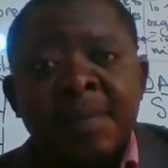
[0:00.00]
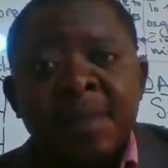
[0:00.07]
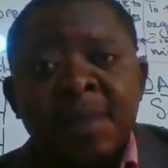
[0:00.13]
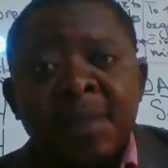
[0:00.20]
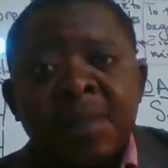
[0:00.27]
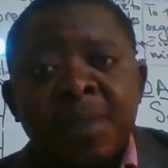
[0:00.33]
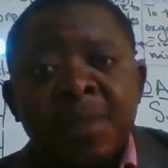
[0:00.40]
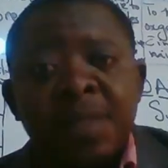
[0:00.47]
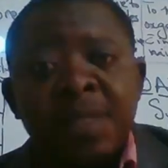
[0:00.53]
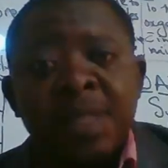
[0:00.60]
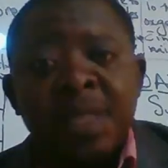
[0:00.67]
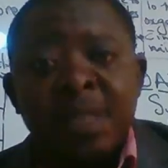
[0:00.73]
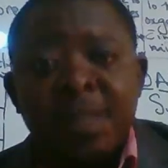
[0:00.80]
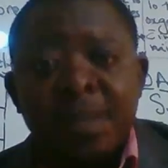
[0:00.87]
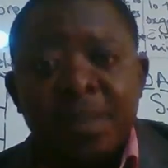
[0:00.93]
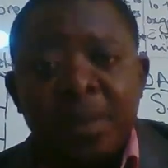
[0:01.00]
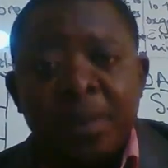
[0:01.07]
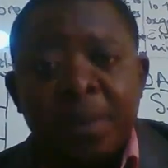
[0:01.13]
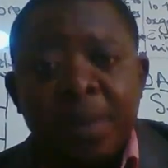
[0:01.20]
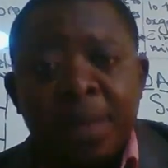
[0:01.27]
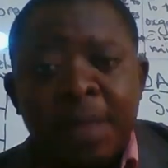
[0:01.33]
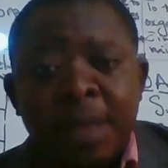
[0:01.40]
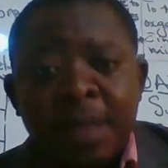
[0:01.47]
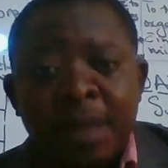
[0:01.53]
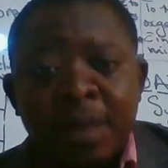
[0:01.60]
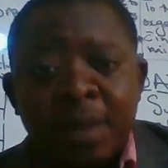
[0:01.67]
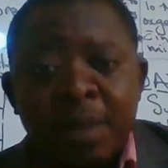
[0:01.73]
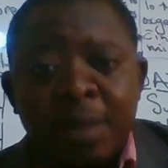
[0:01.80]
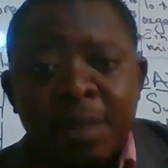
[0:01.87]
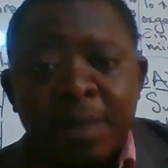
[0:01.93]
of each and every topic that
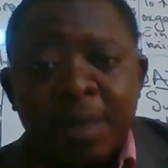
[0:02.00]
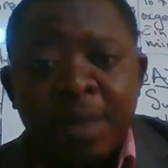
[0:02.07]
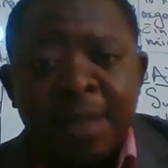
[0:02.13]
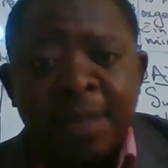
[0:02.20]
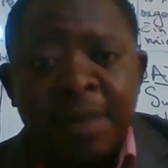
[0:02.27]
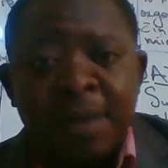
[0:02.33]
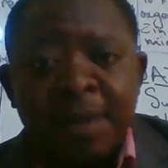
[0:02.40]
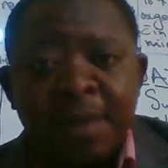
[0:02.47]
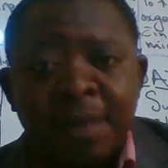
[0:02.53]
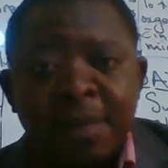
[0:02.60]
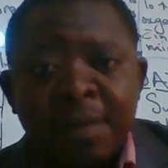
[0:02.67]
we have been covering.